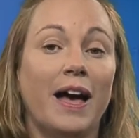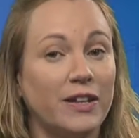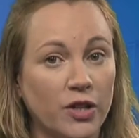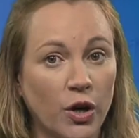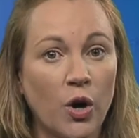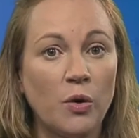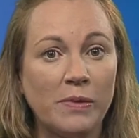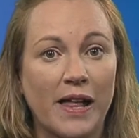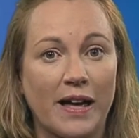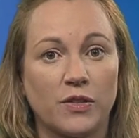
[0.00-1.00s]
and the
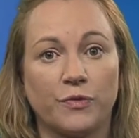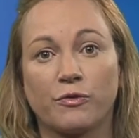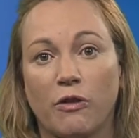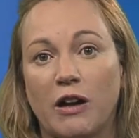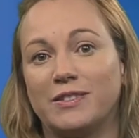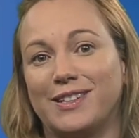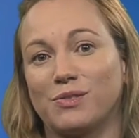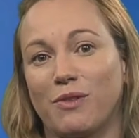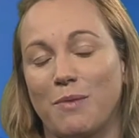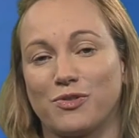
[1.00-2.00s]
homeland of crowd
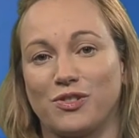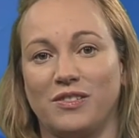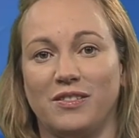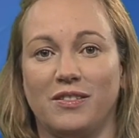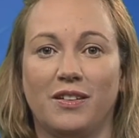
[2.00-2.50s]
disruption.